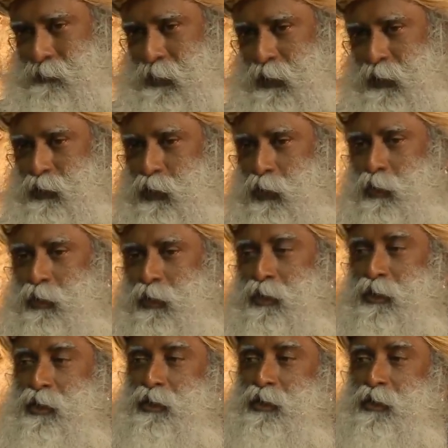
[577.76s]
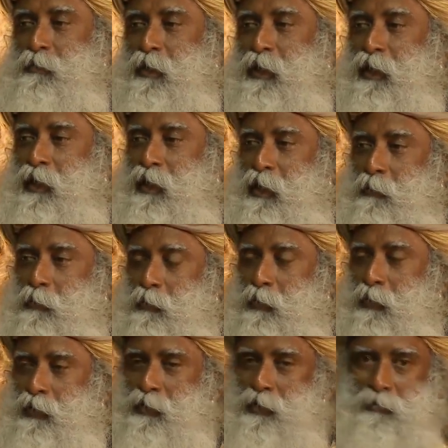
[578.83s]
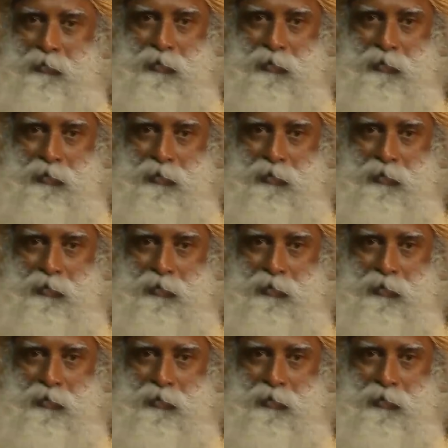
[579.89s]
There's no decision-making capability